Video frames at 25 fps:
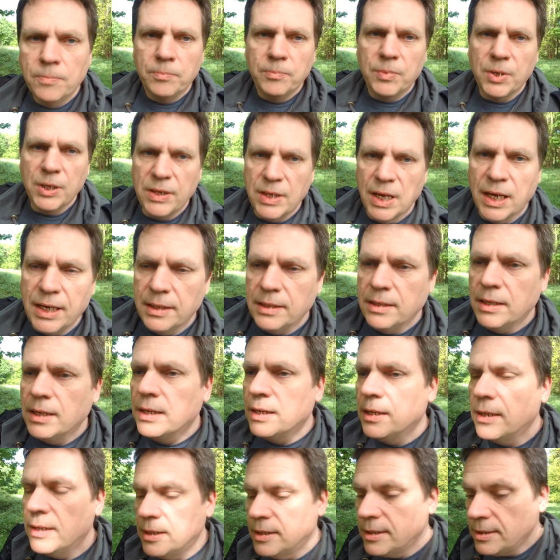But then,
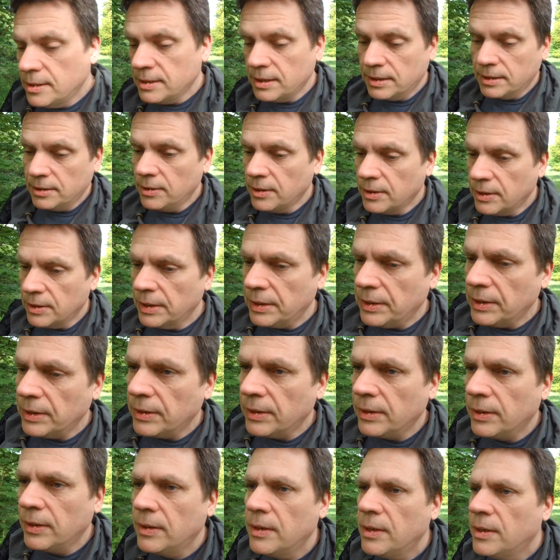you know,
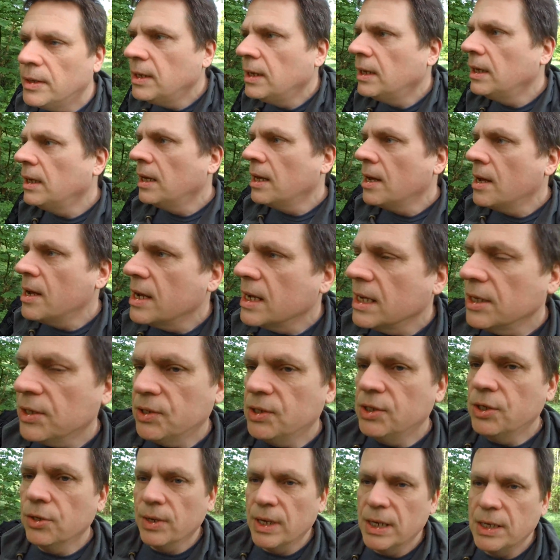
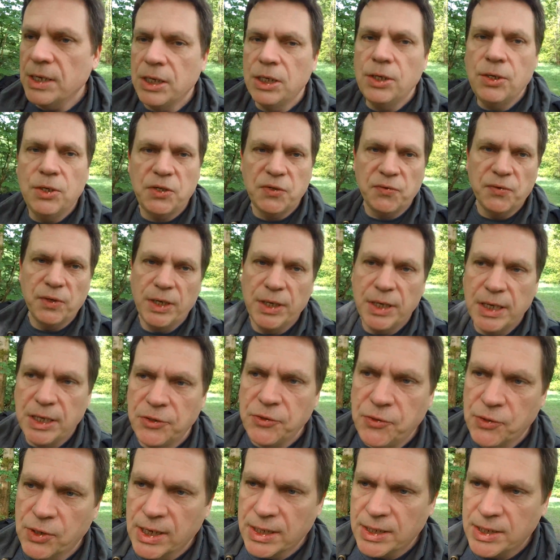it's doing useful and
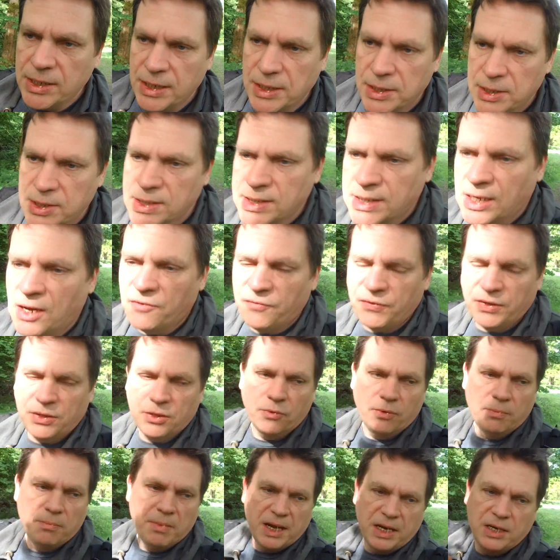interesting stuff in the
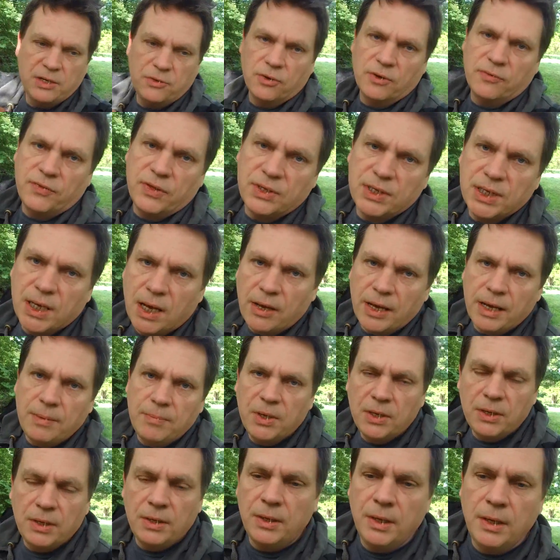remainder of the time,
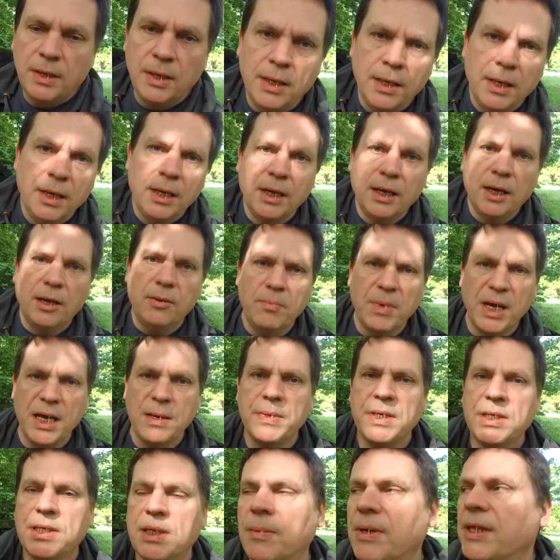and
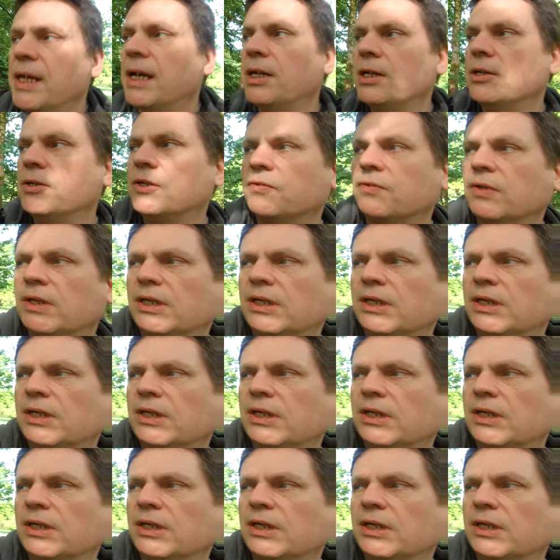maybe some of that useful